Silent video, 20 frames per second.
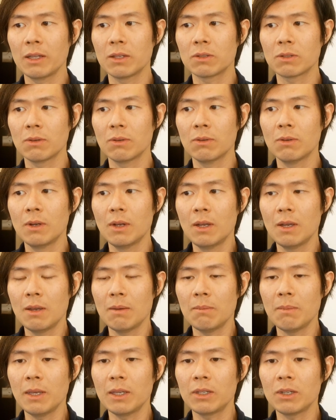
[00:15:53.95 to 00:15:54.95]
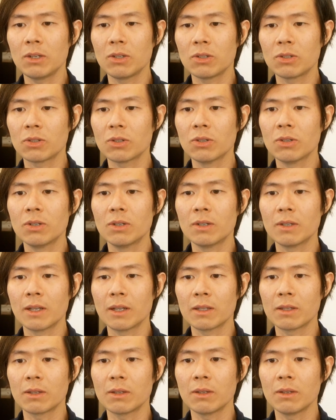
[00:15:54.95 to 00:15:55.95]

So making sure that